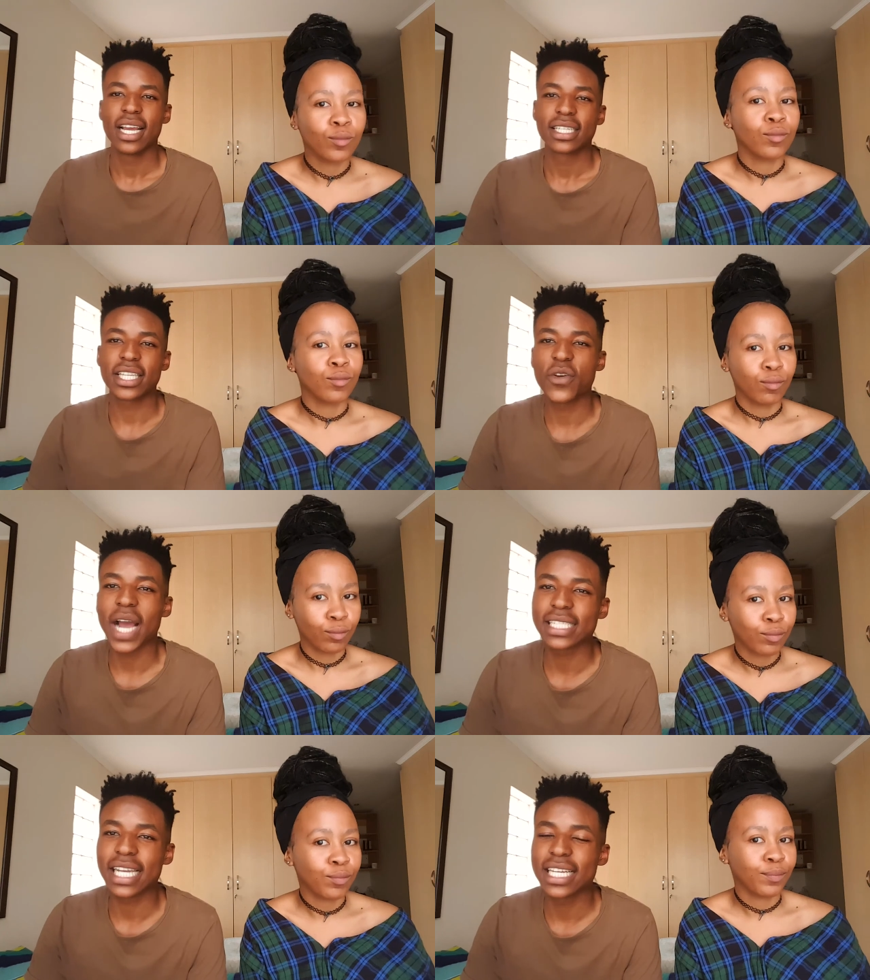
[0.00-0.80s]
Speaker 1: See you
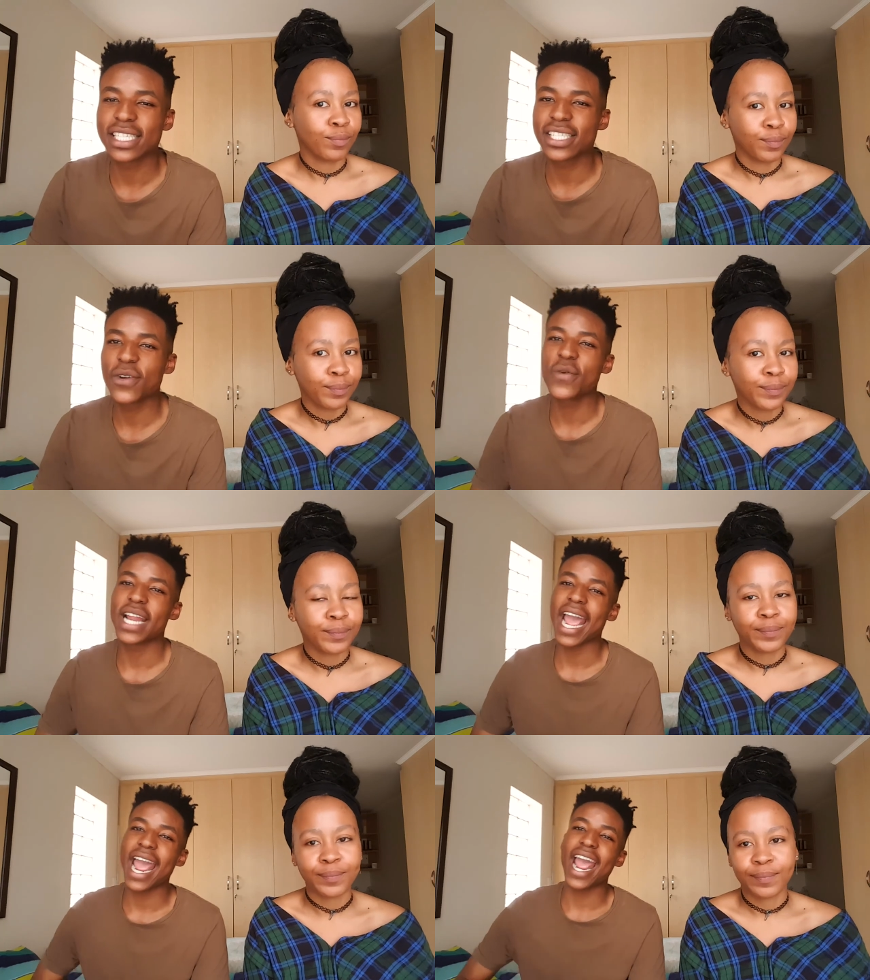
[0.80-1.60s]
guys again
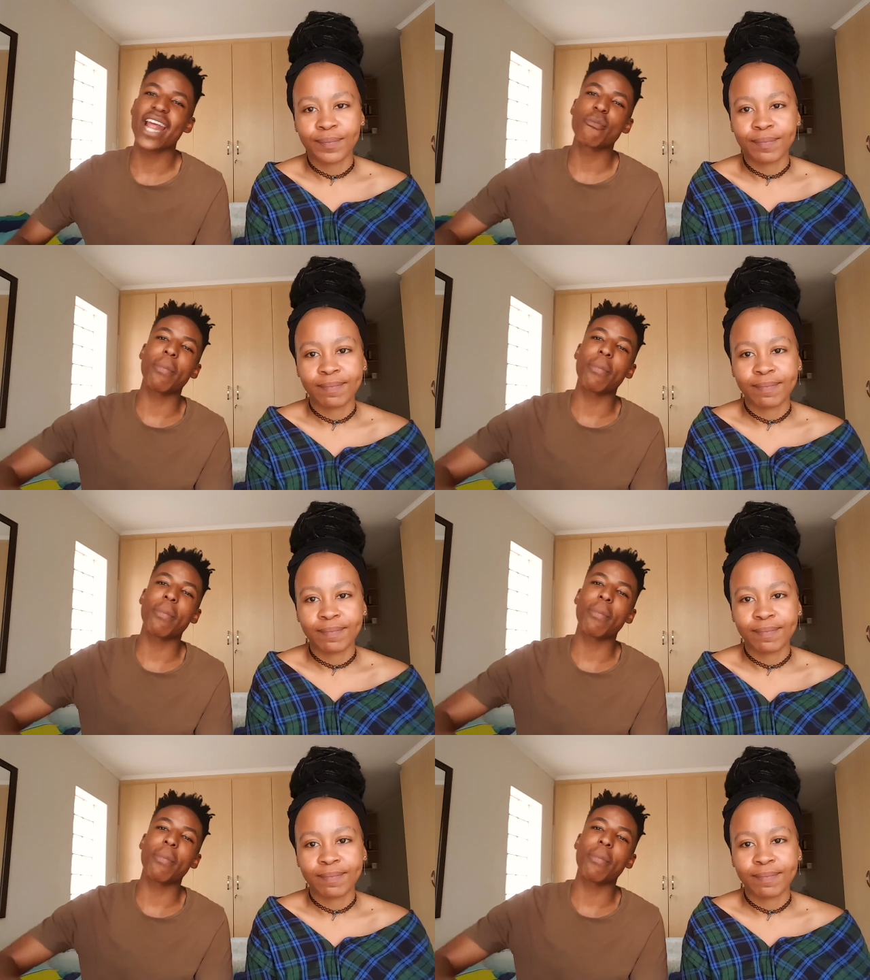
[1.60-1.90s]
soon, and